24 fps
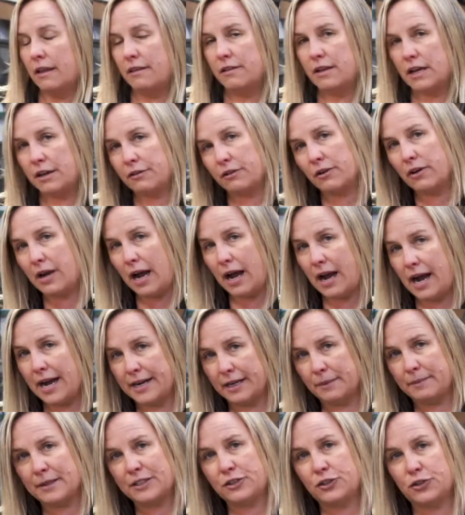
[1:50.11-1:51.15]
The other
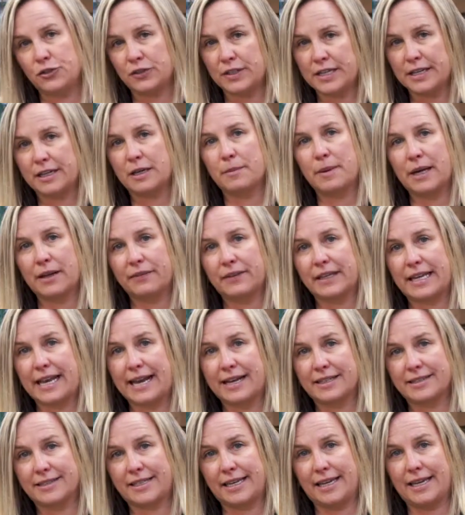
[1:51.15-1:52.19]
item that's unique about the
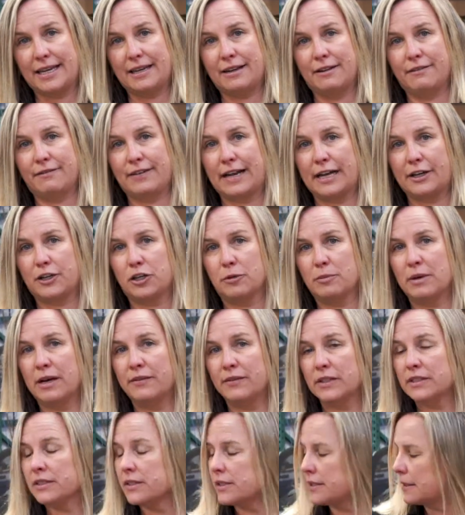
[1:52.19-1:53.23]
Cascade vacuum
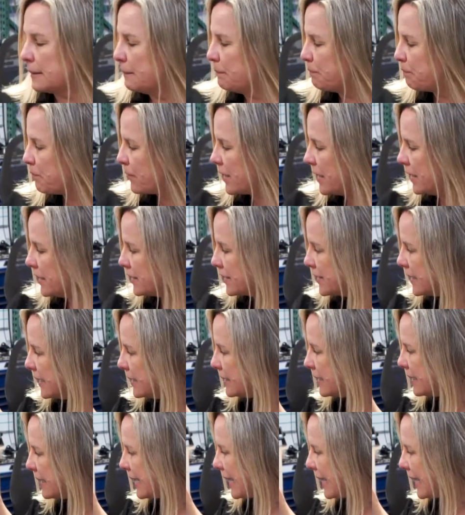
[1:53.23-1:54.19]
ovens is that